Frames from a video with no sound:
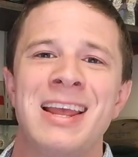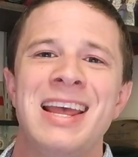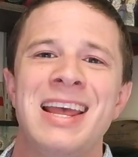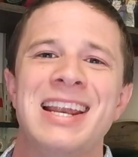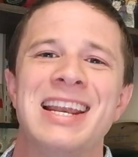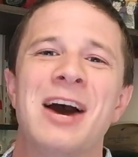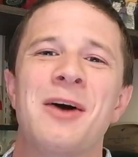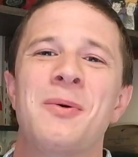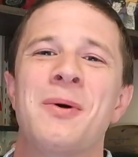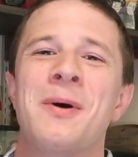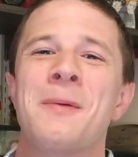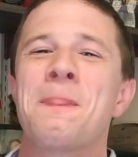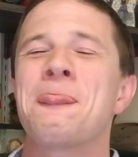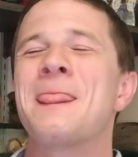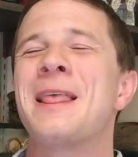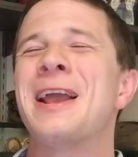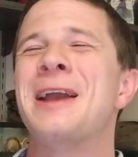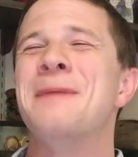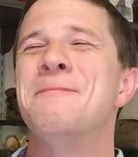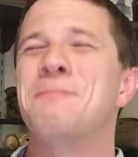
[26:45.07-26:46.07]
Now,
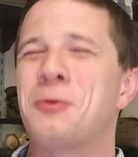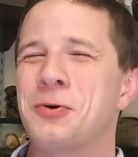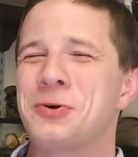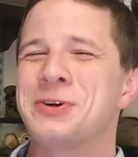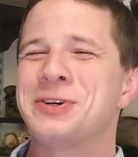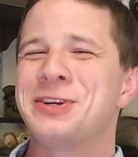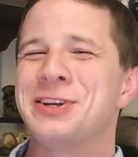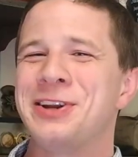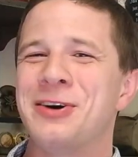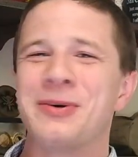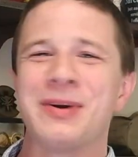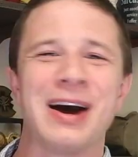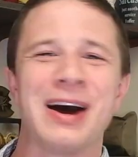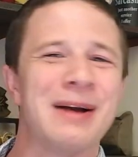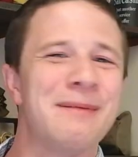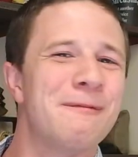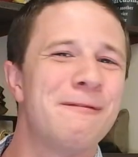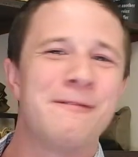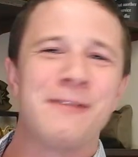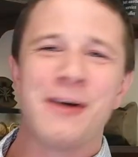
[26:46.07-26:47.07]
important to note,
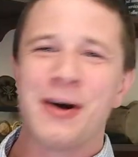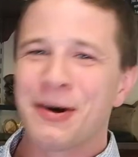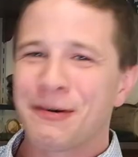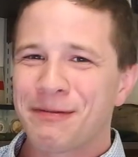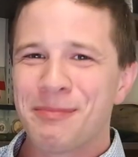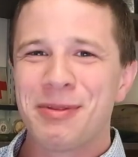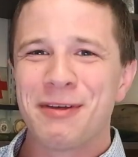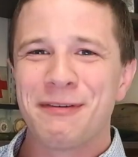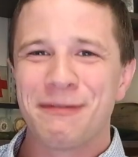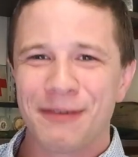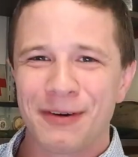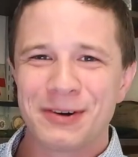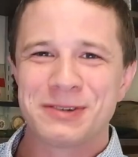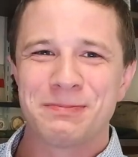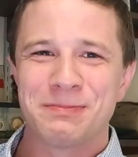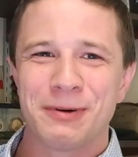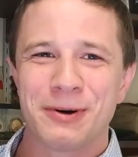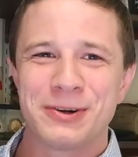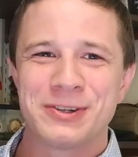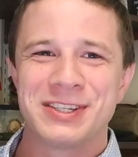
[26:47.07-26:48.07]
I'm far from the first
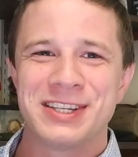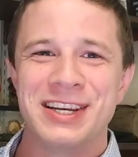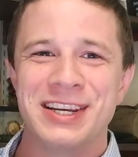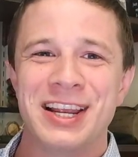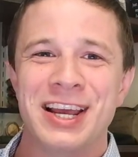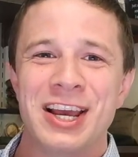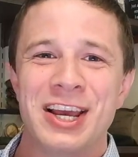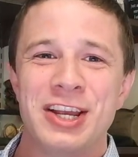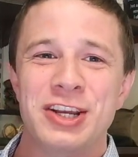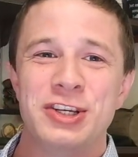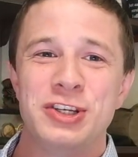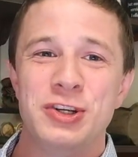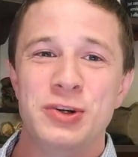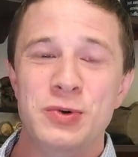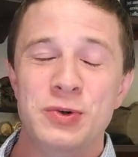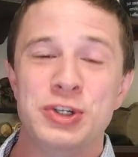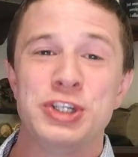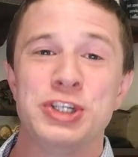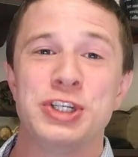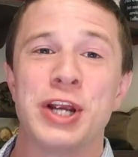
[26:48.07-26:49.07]
person to
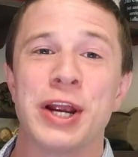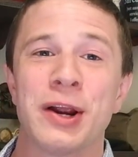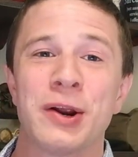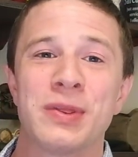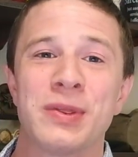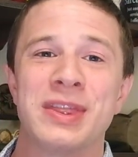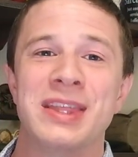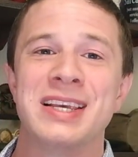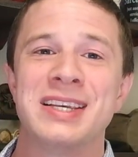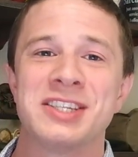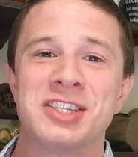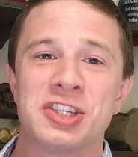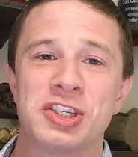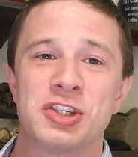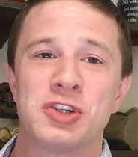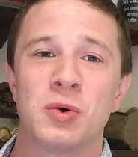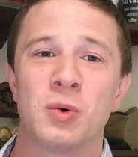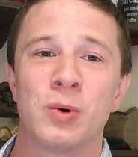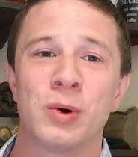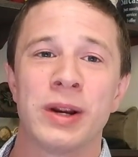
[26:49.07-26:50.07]
share this
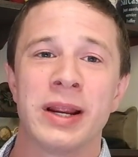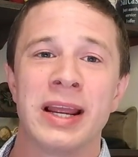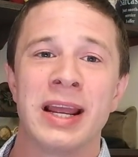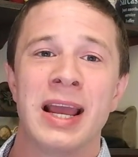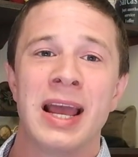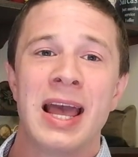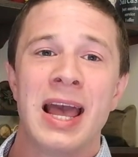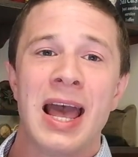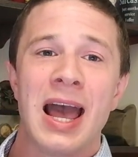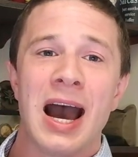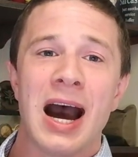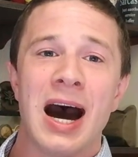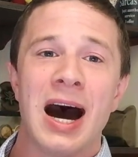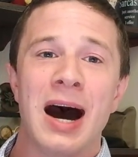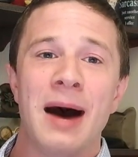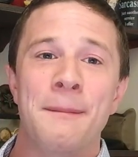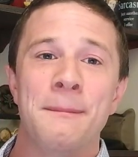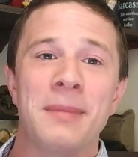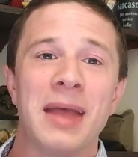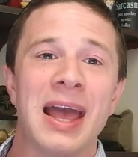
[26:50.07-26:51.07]
story,
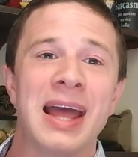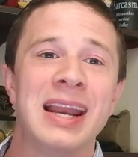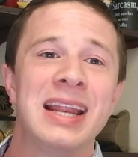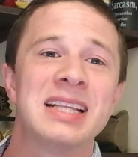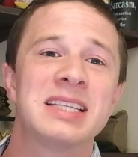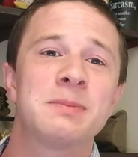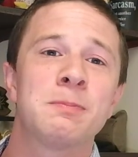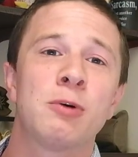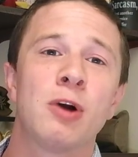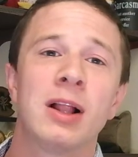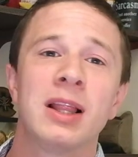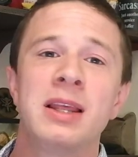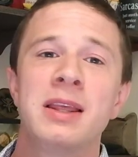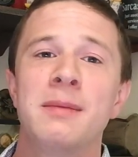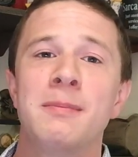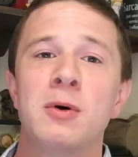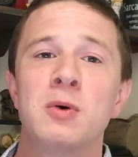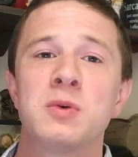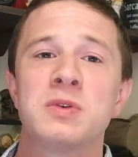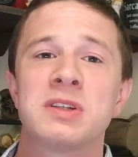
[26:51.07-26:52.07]
and it's probably the
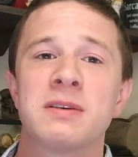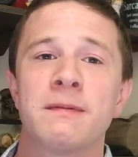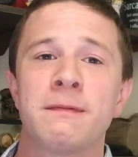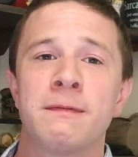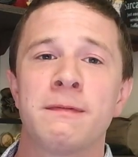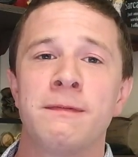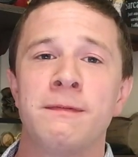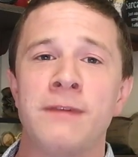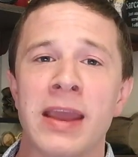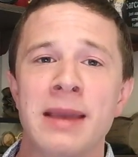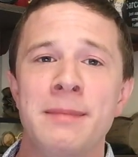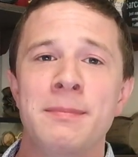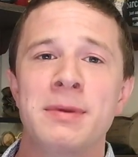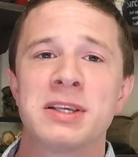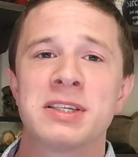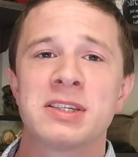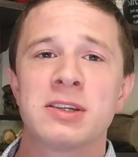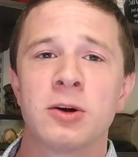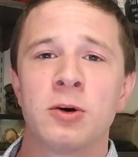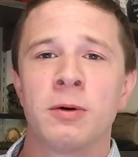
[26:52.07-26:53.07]
most
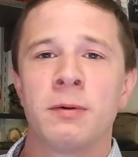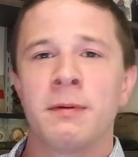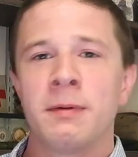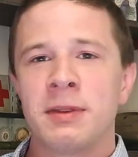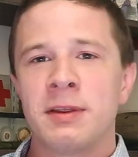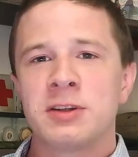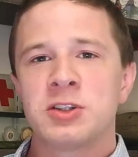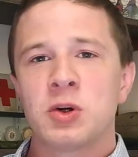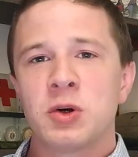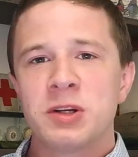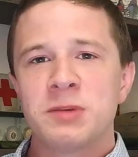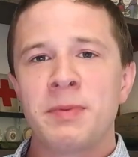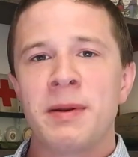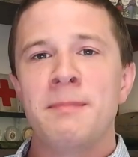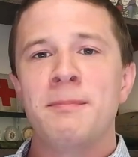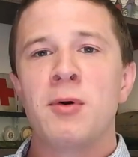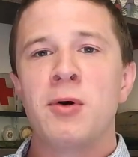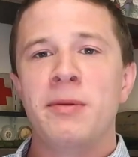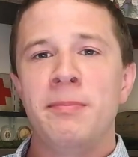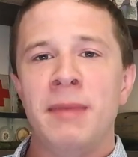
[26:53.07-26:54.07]
famous, or the story's
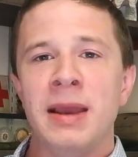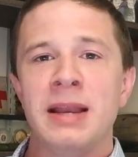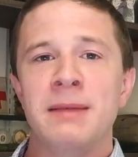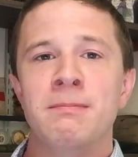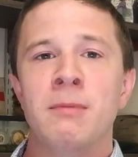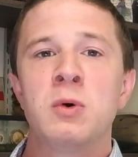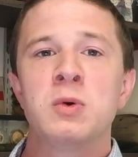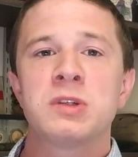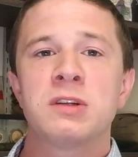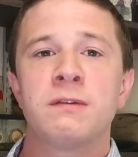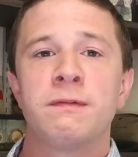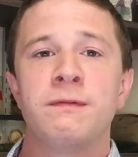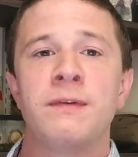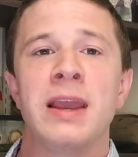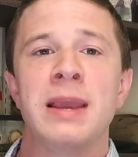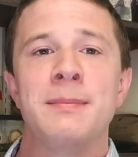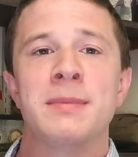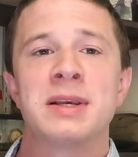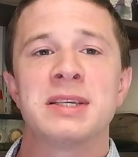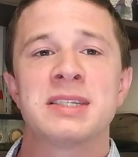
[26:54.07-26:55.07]
been made most
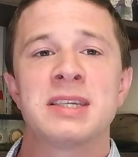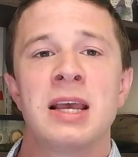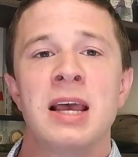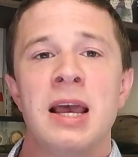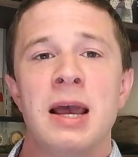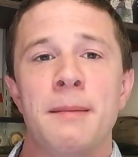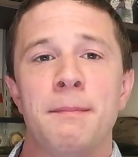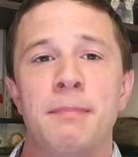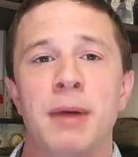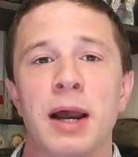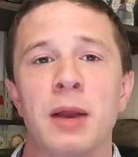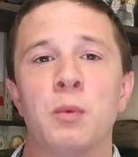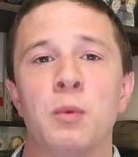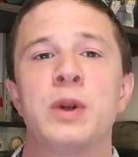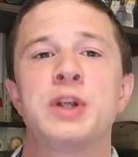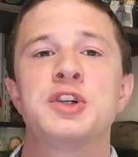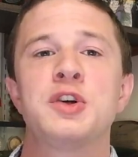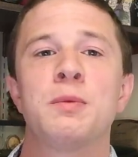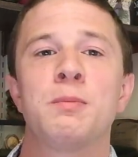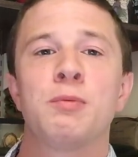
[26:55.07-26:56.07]
famous by
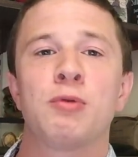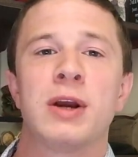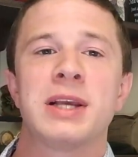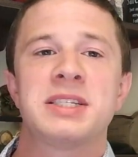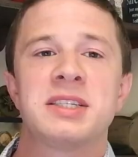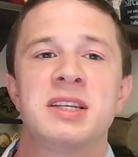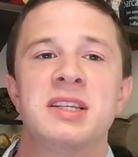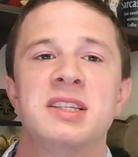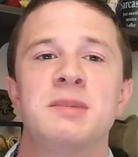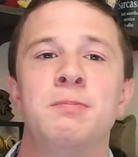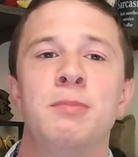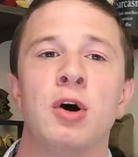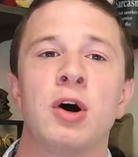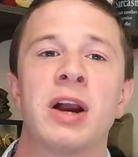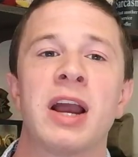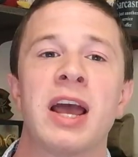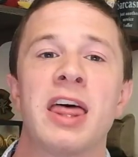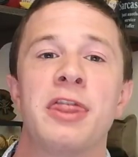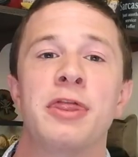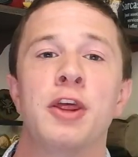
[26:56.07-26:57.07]
Richard Preston's
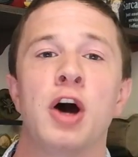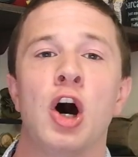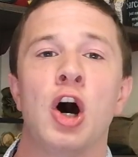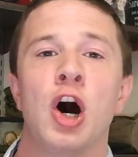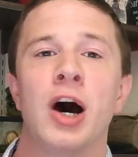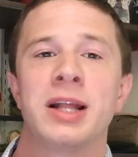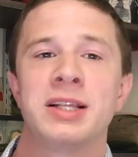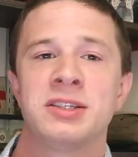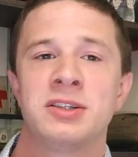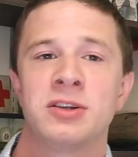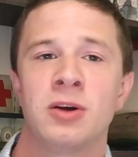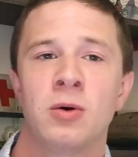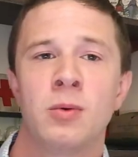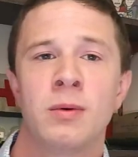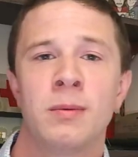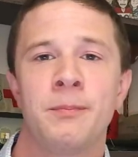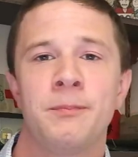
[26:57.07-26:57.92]
book, The Hot Zone.